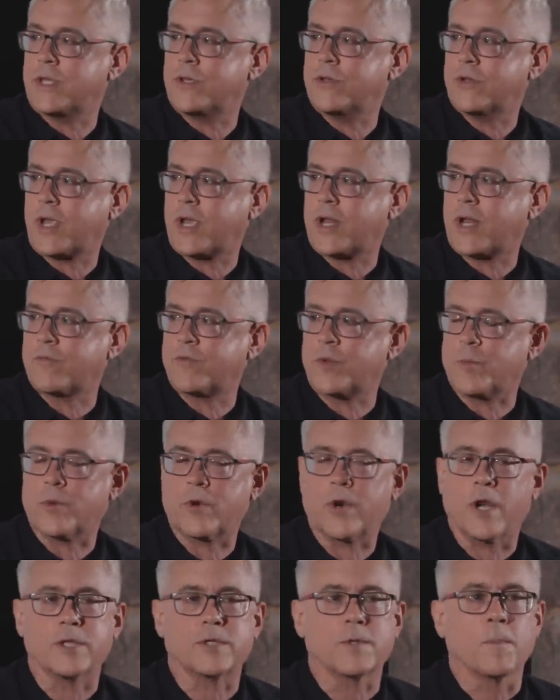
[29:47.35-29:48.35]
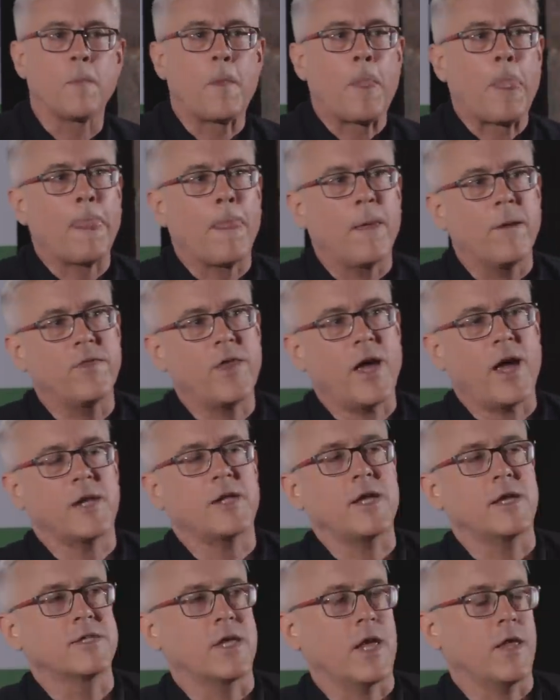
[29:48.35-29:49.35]
you can't have human rights?
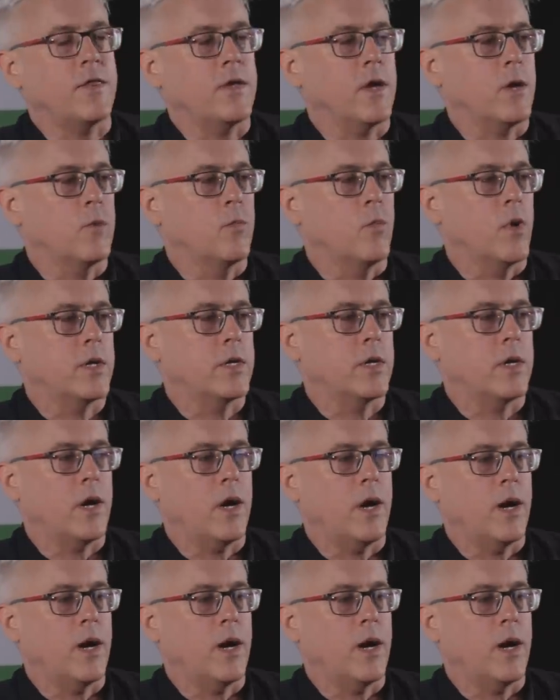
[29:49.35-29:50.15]
that is, I think, what